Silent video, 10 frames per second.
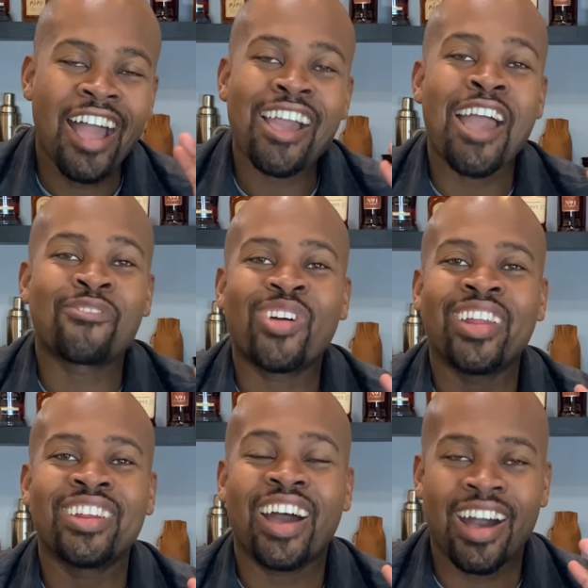I find
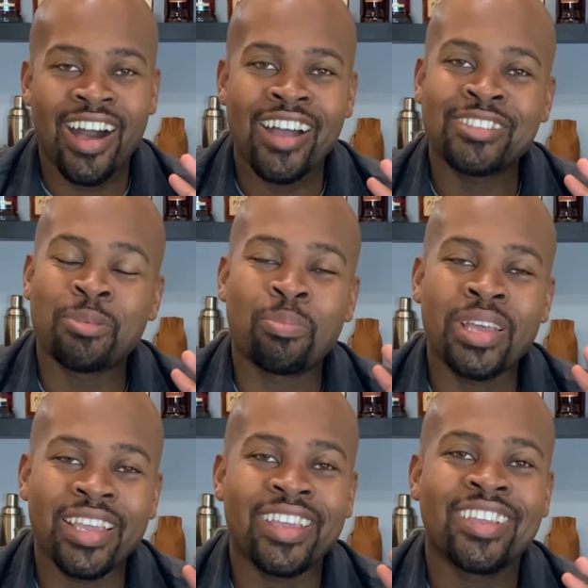it hard to
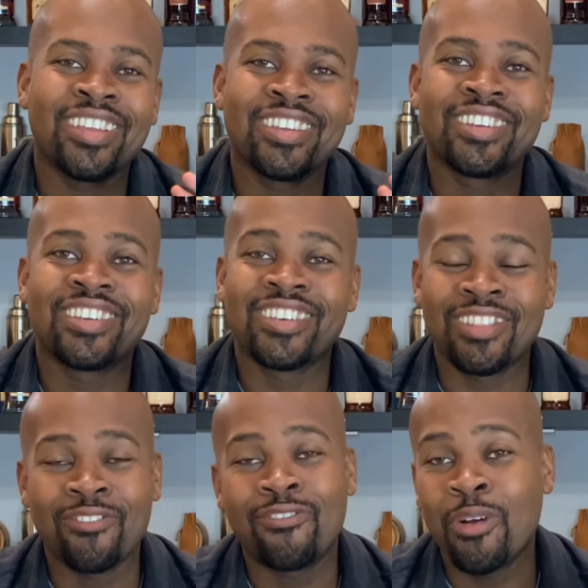pay the
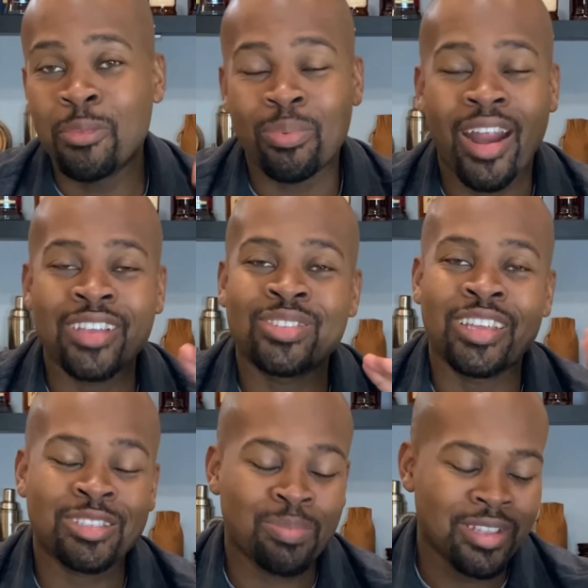full price for the
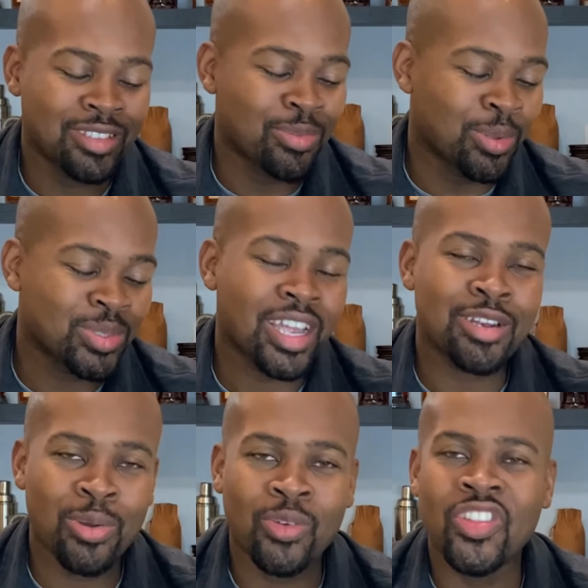expensive ones, which I
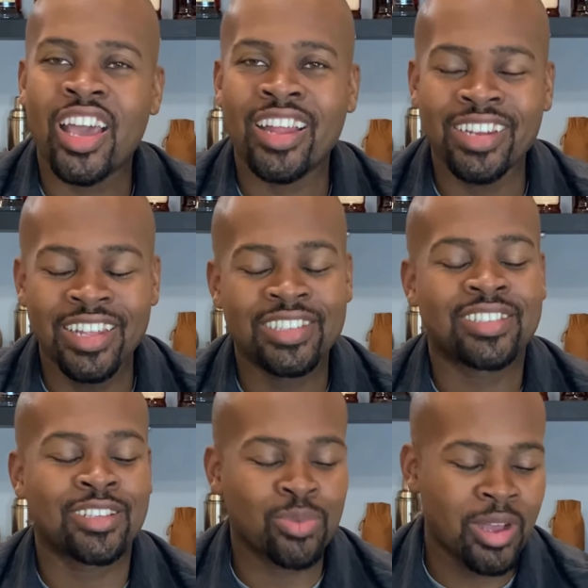know they are delicious
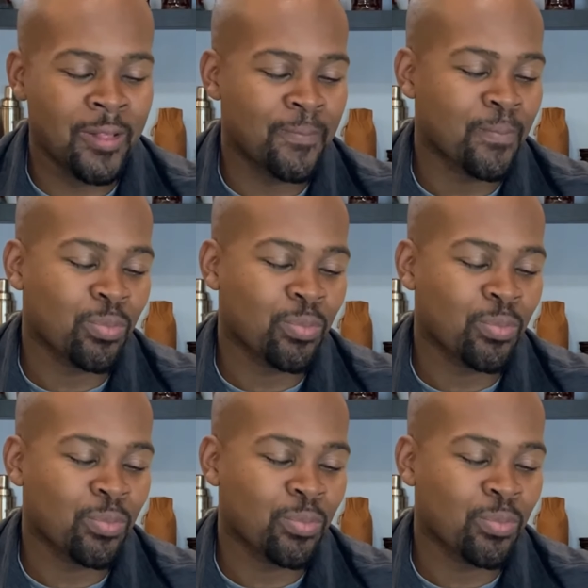as well.